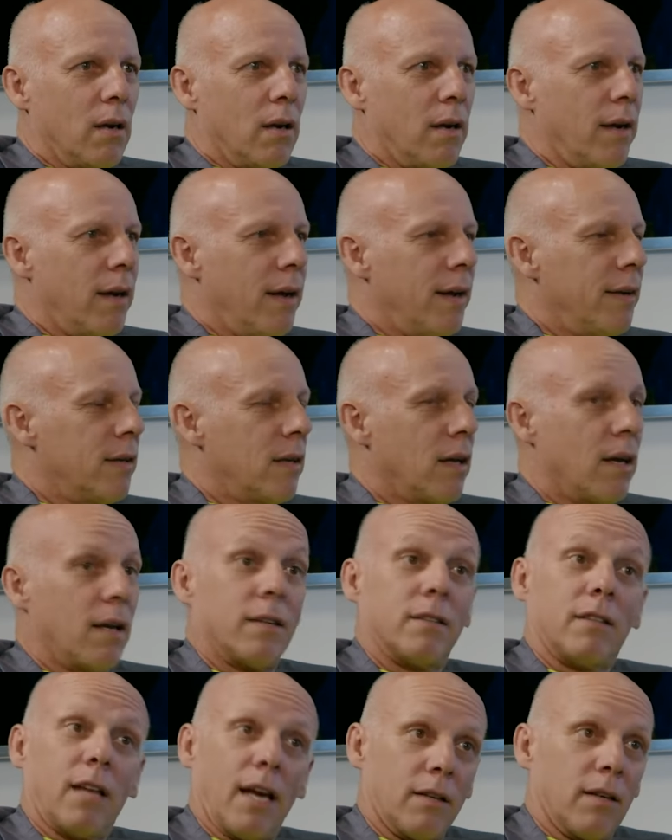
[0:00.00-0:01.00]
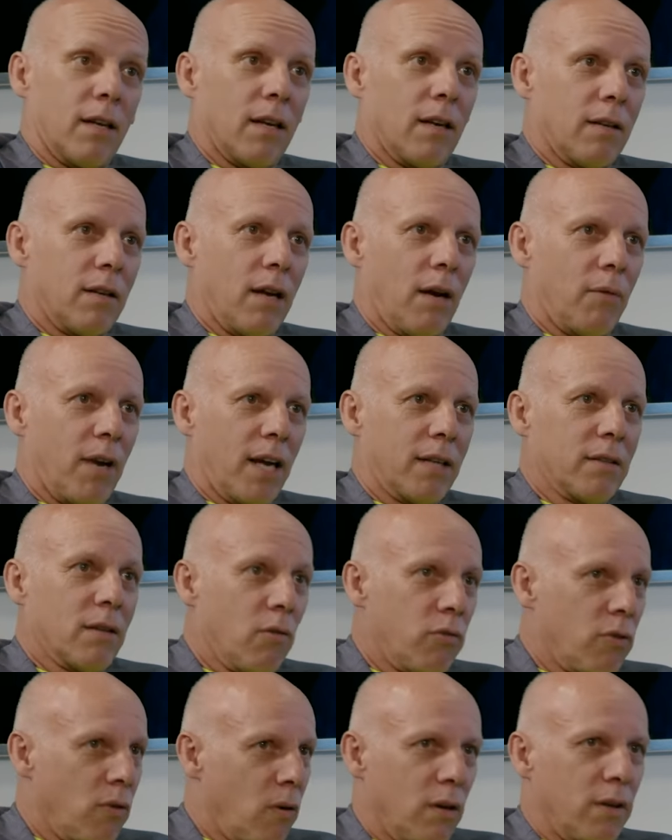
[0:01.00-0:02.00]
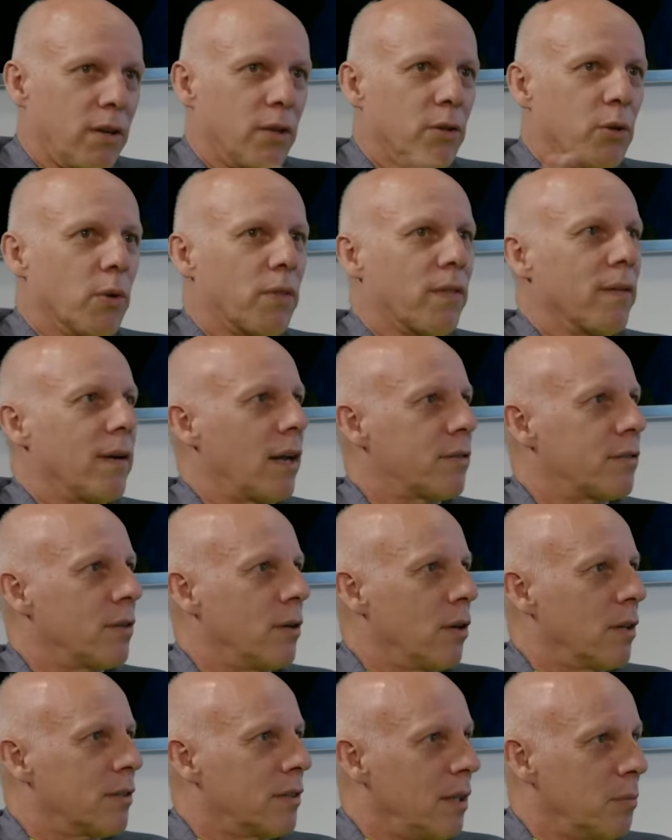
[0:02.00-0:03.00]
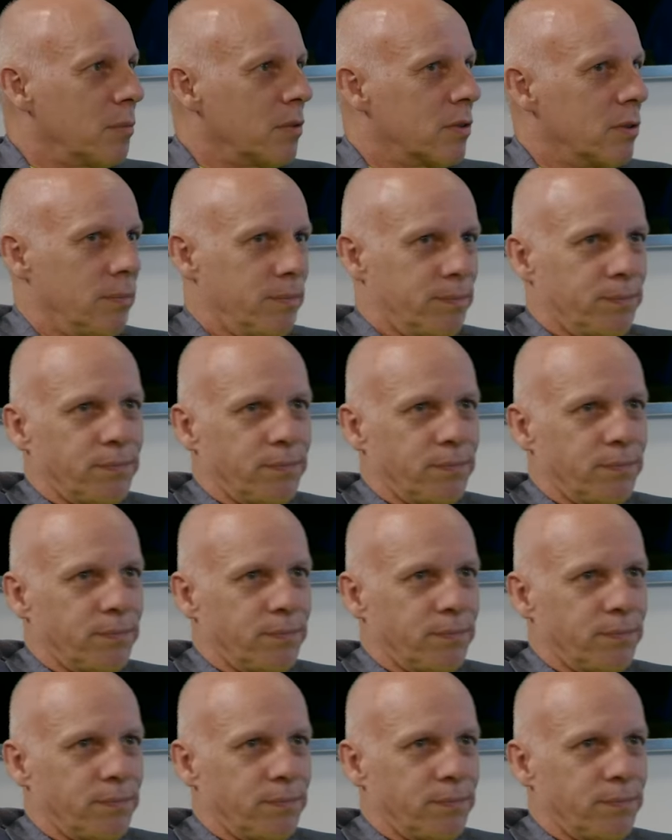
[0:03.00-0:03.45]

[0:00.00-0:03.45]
and uh, technical director for all the youth national teams.